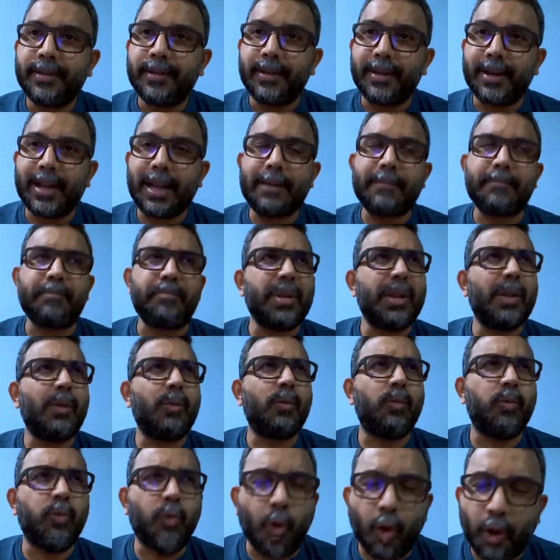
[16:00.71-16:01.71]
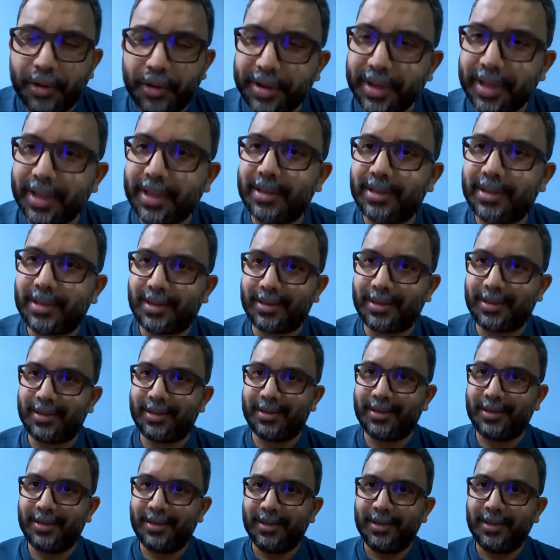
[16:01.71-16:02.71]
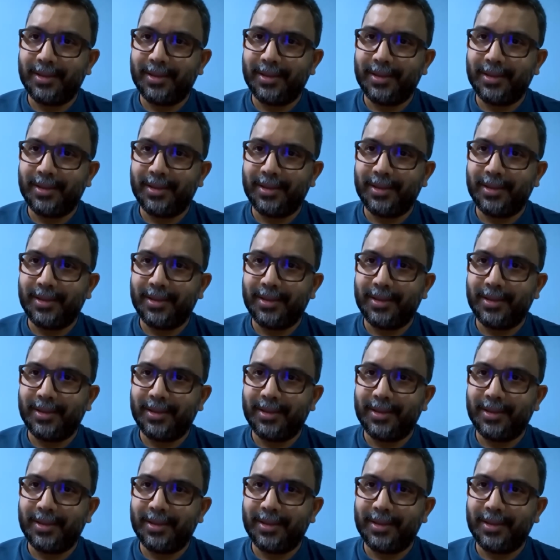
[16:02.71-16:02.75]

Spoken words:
All right? Build warriors.